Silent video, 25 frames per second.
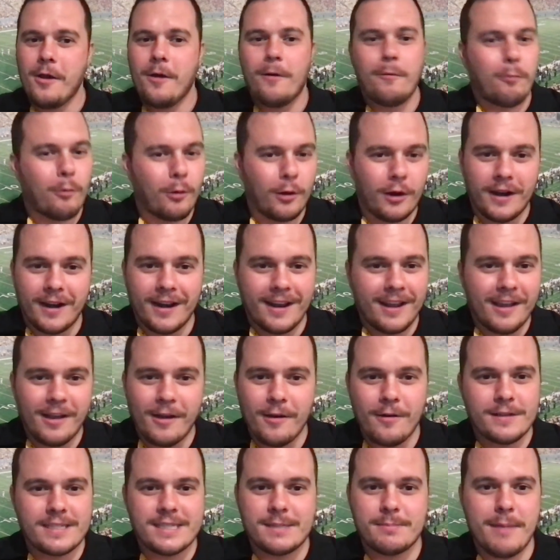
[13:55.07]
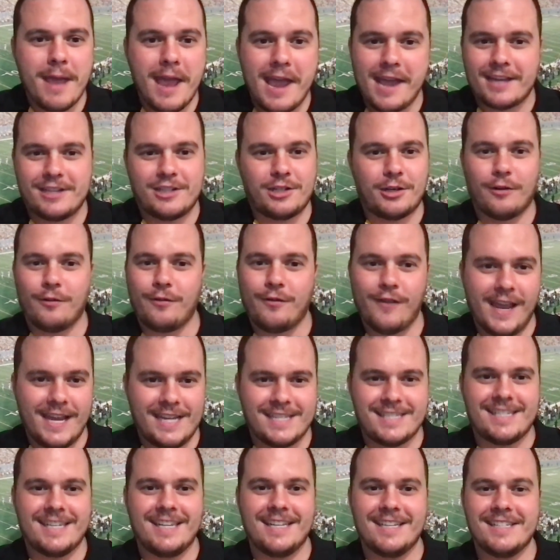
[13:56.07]
we're going to go smash your
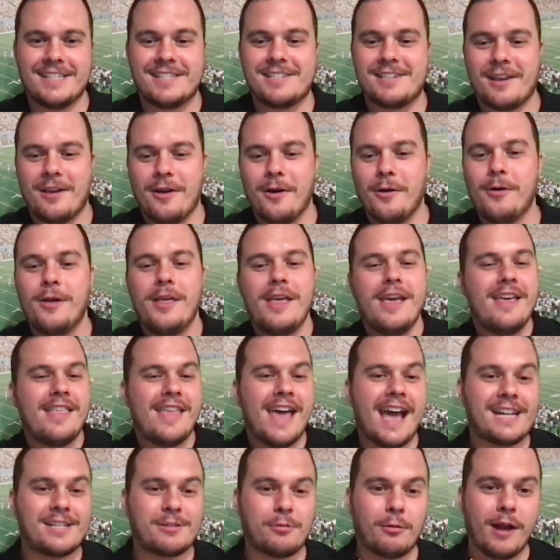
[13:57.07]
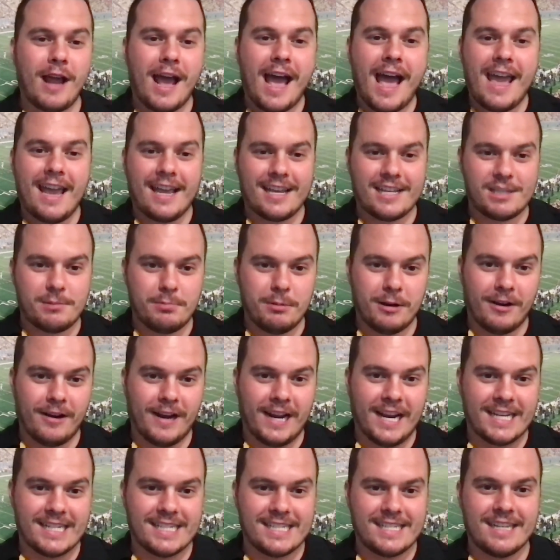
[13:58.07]
face in. So that's what I
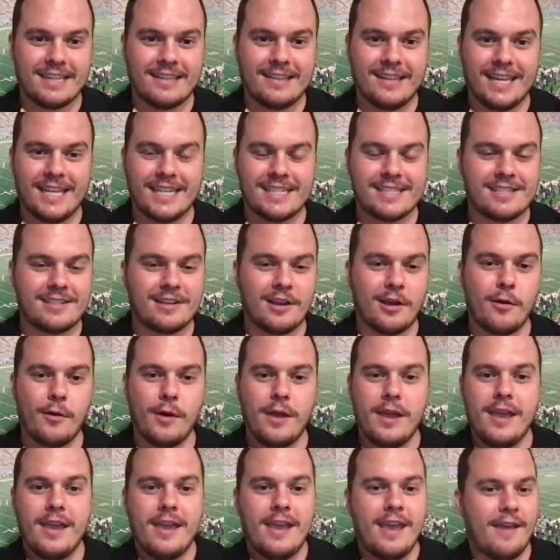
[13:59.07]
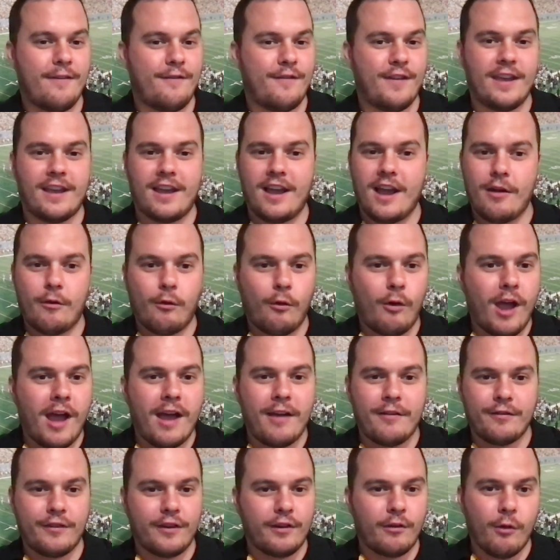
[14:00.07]
experienced, at least. So if it got
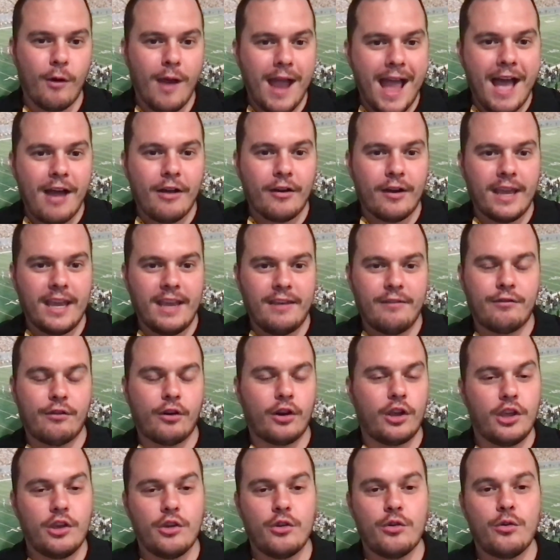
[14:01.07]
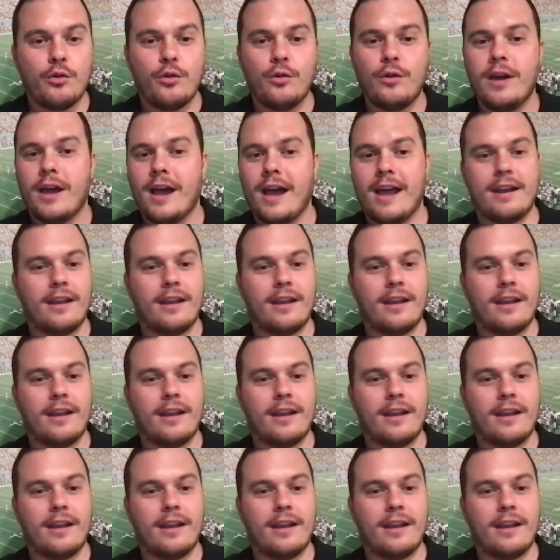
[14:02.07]
rough and rowdy for you, I'd